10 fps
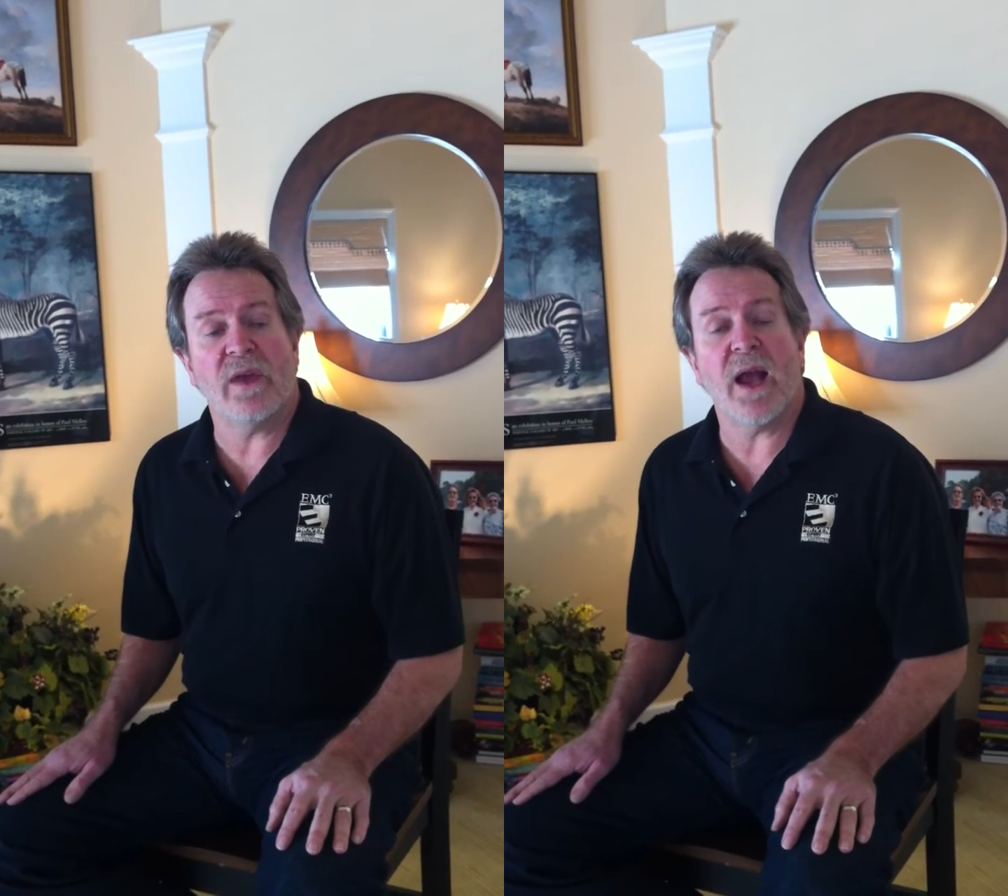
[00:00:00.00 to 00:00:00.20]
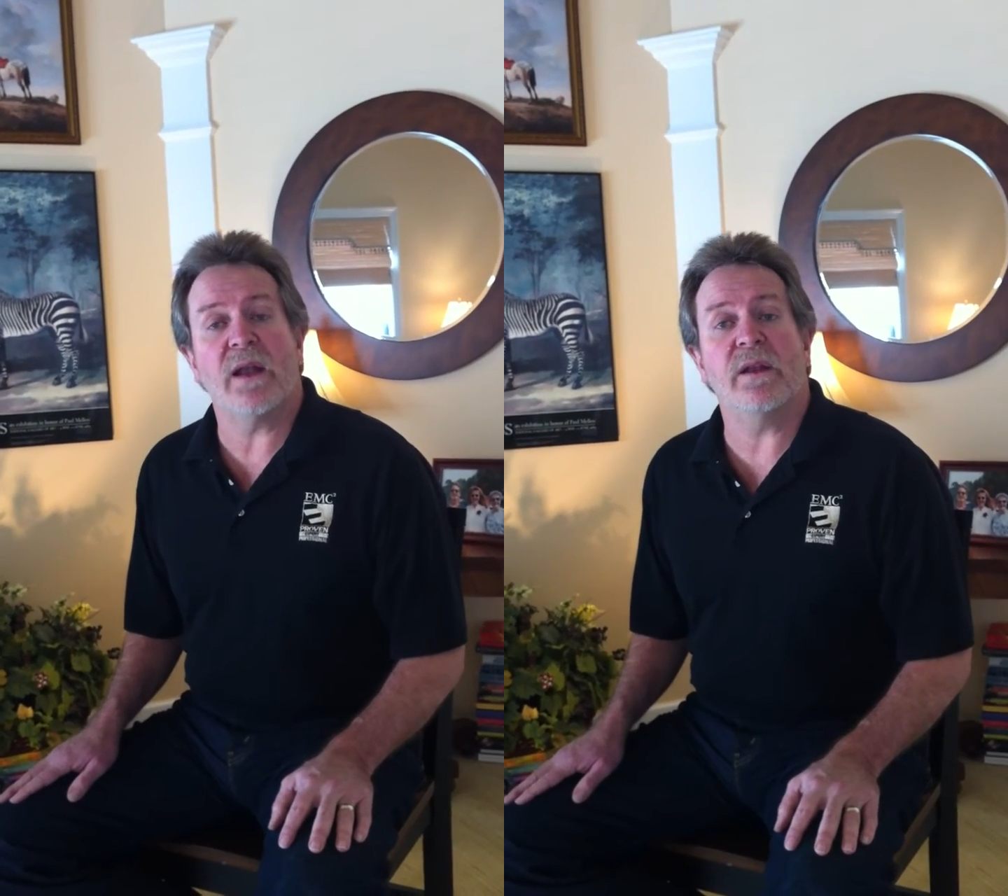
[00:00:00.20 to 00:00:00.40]

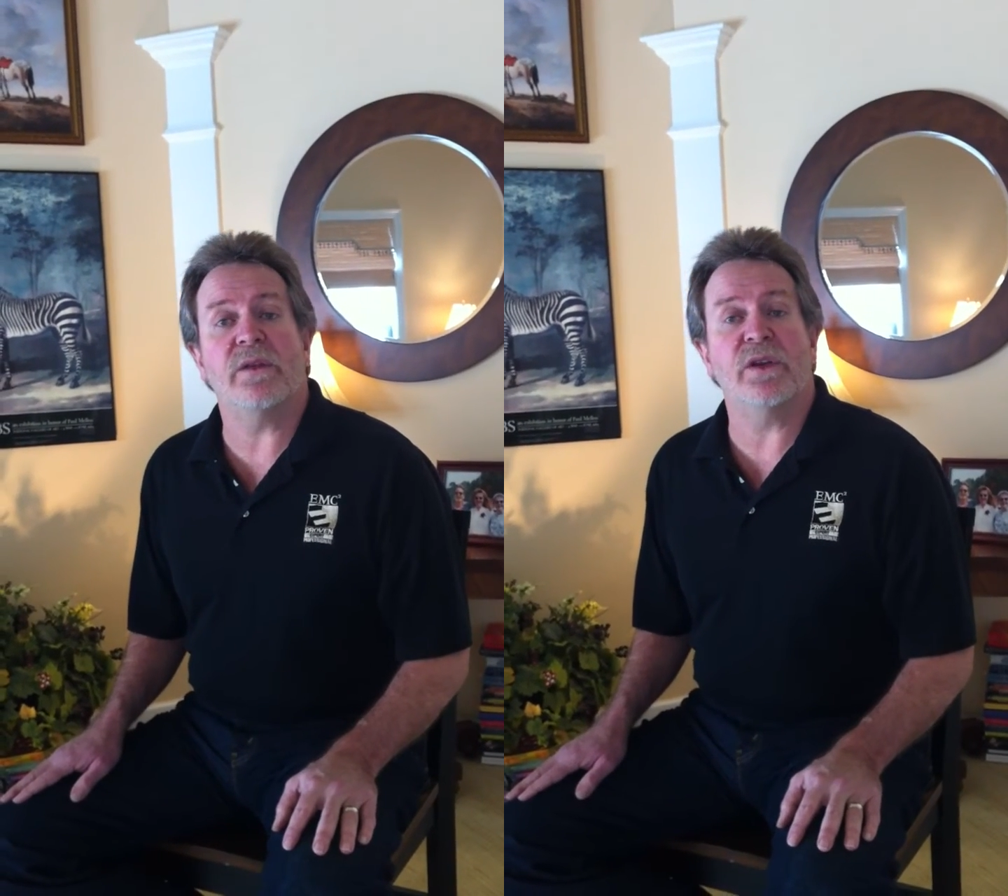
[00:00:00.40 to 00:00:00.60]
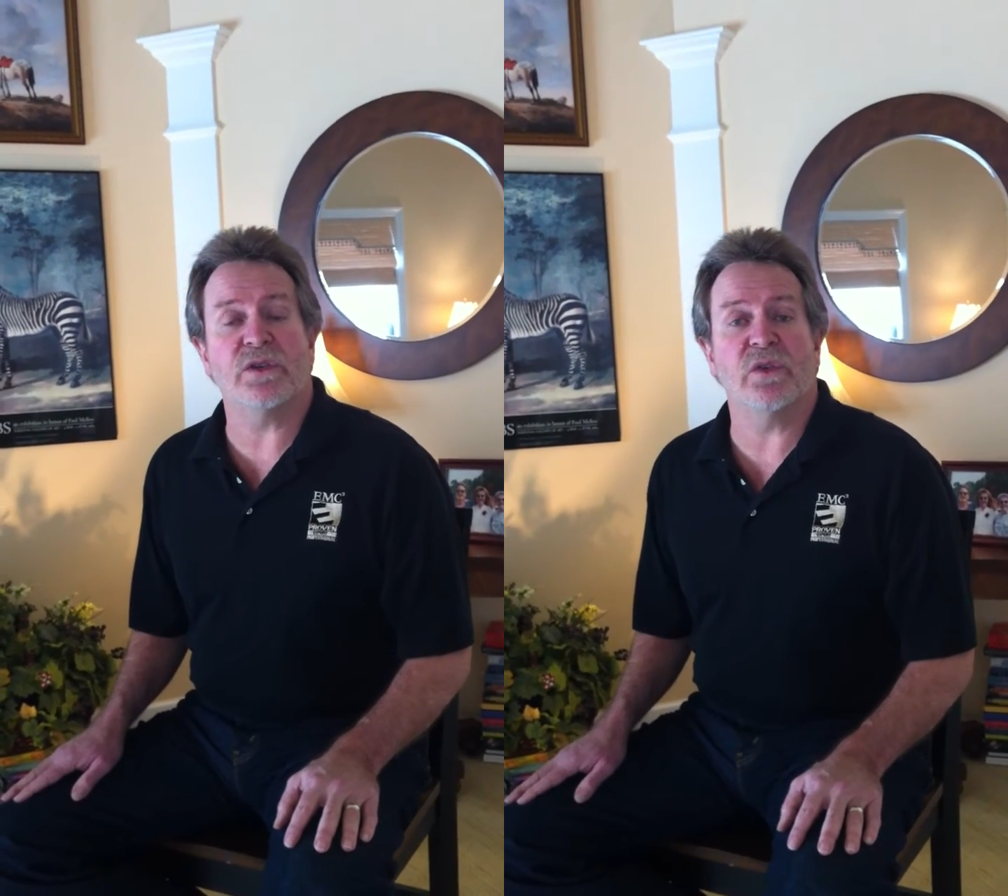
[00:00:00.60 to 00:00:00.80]
added
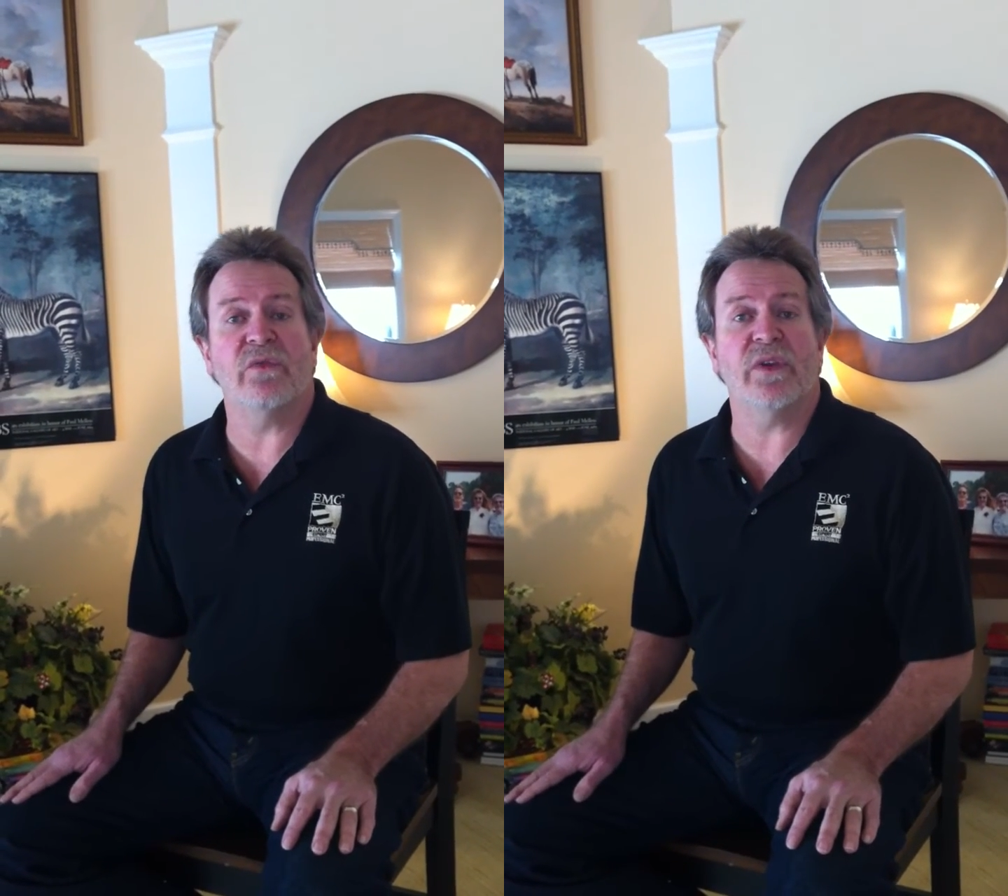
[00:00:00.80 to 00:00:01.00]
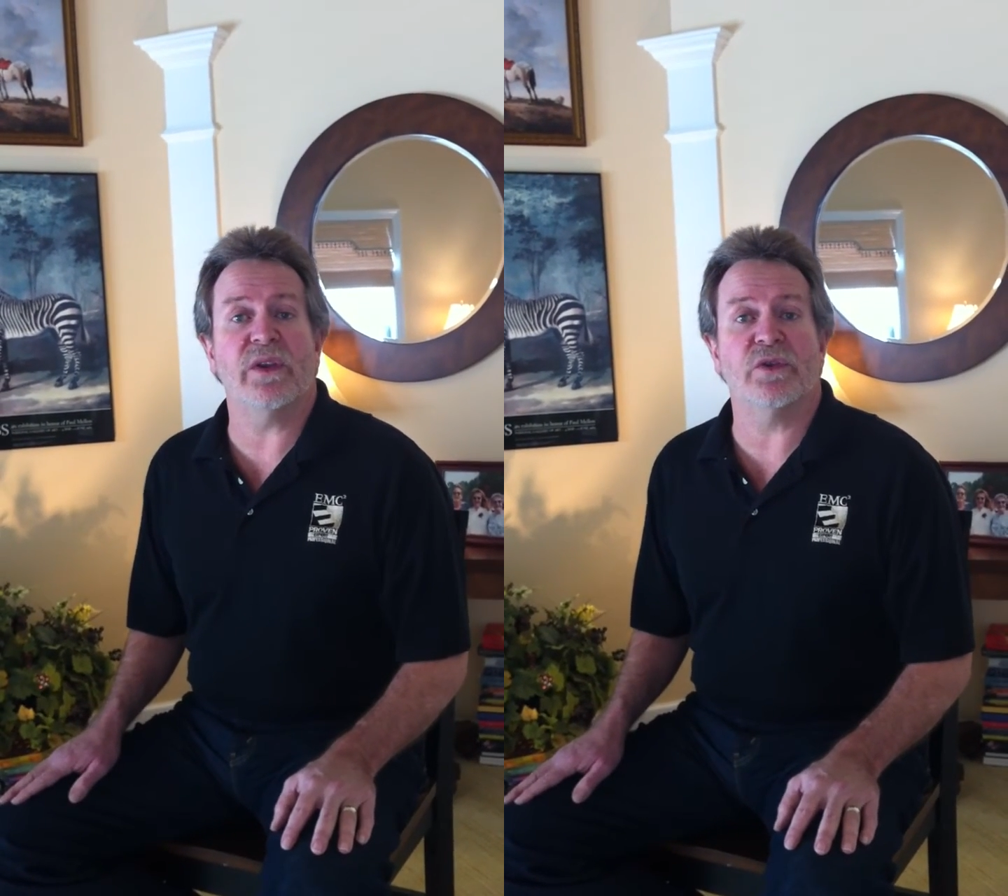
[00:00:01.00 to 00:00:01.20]
additional
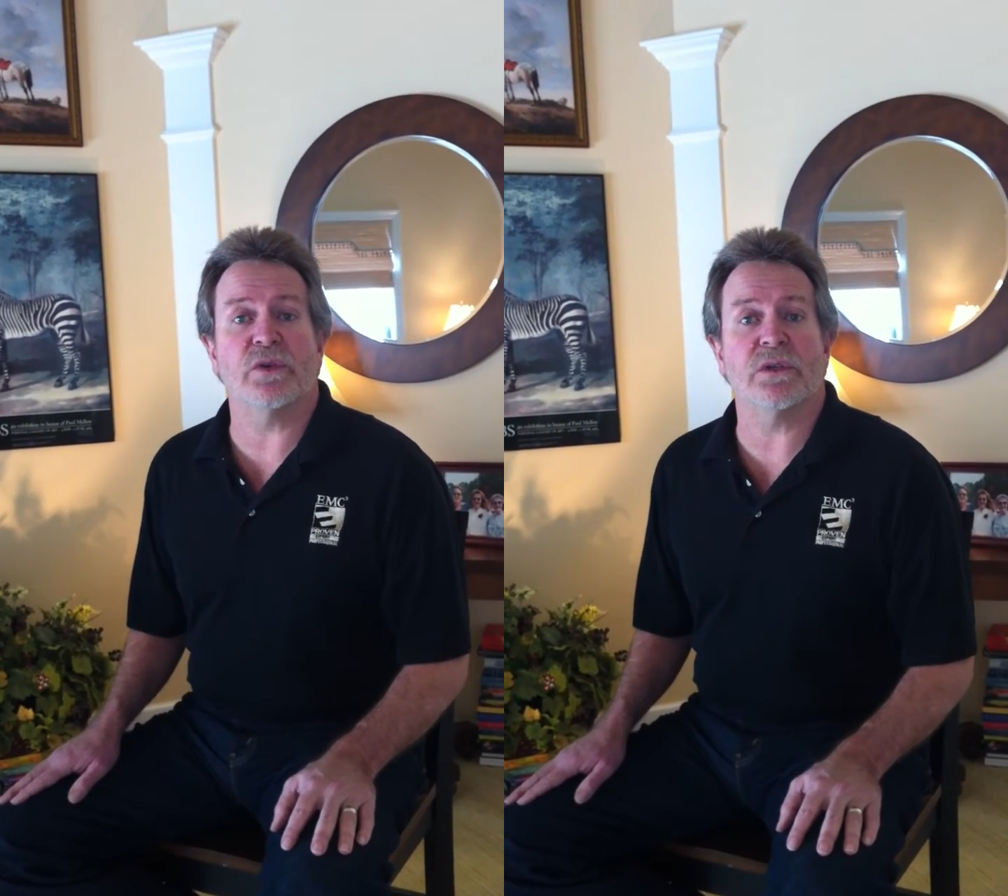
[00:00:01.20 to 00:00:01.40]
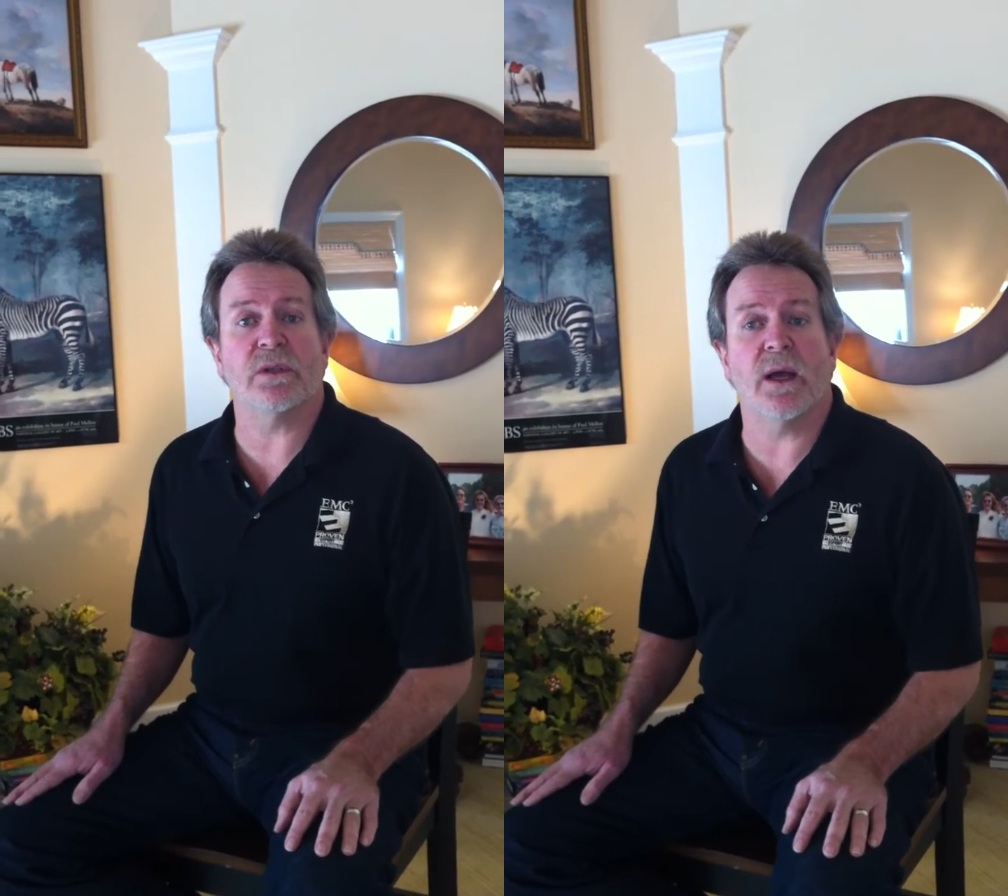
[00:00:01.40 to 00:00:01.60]

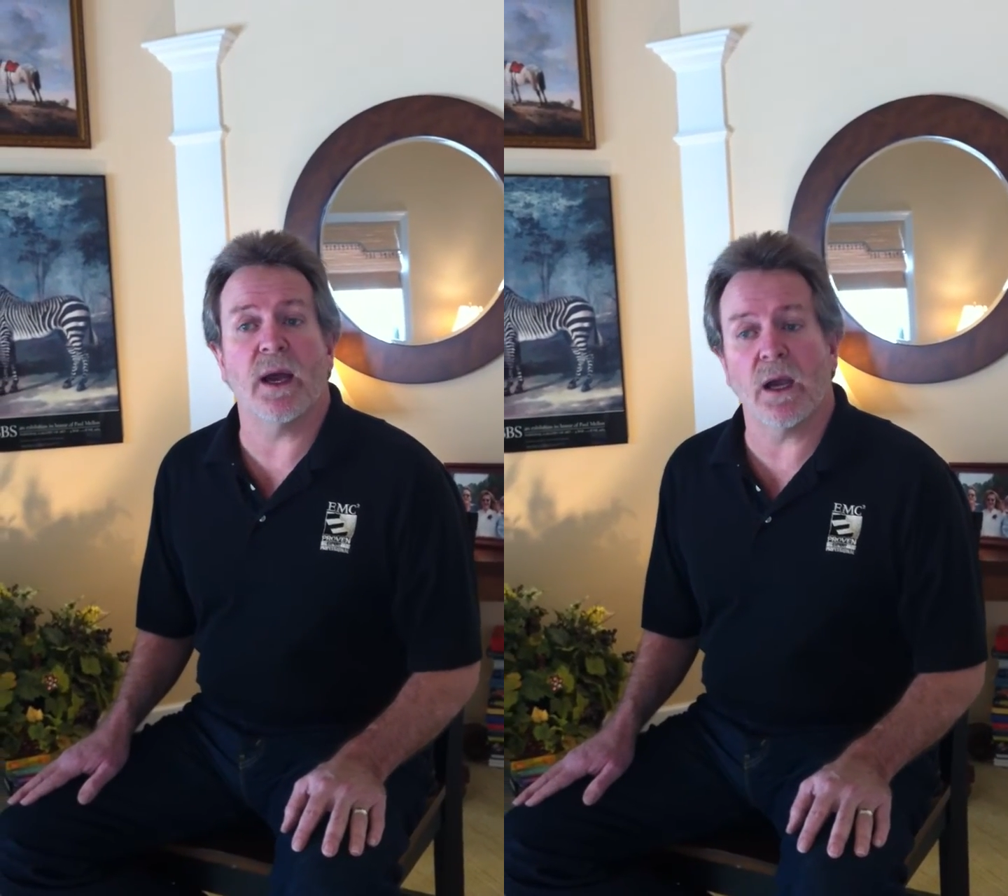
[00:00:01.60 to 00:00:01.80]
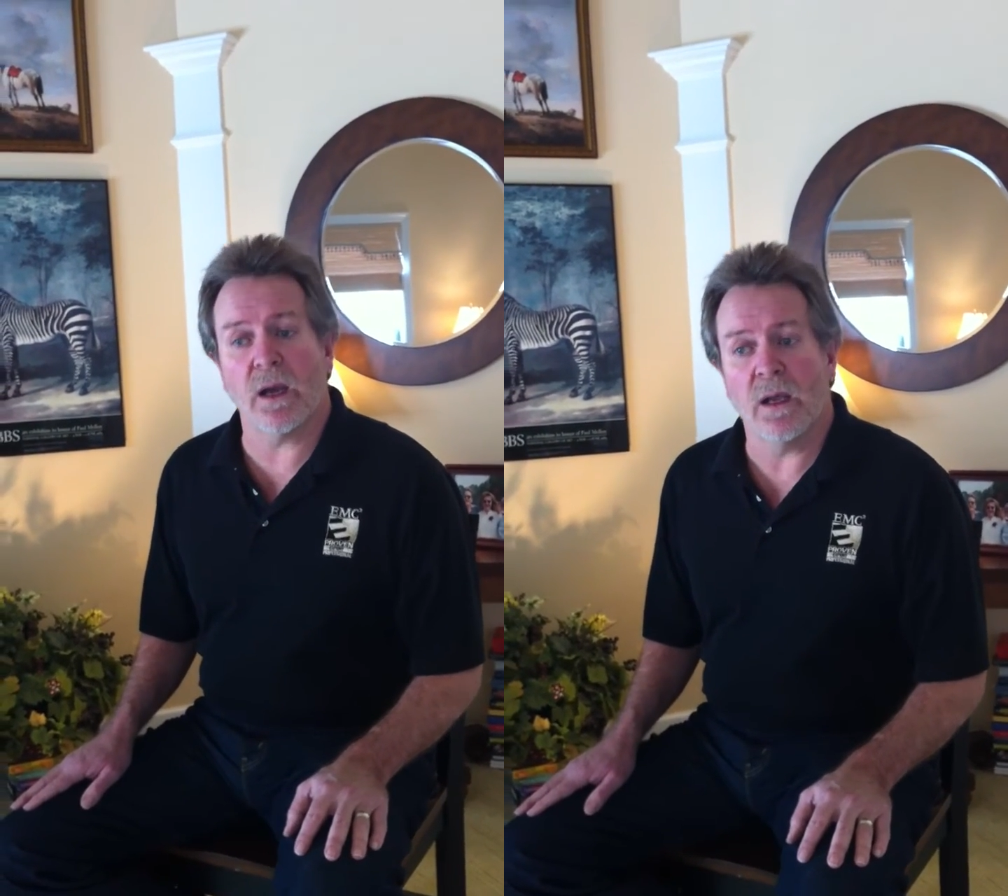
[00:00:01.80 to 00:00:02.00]
features
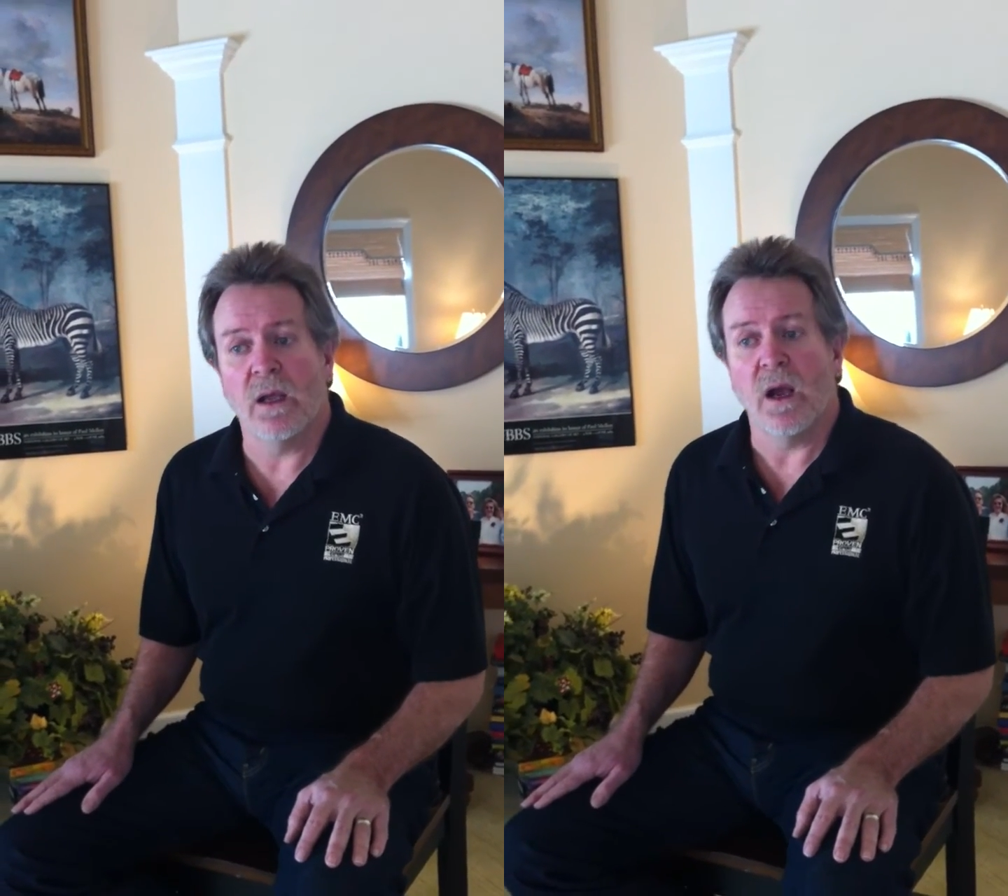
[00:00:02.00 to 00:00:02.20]
like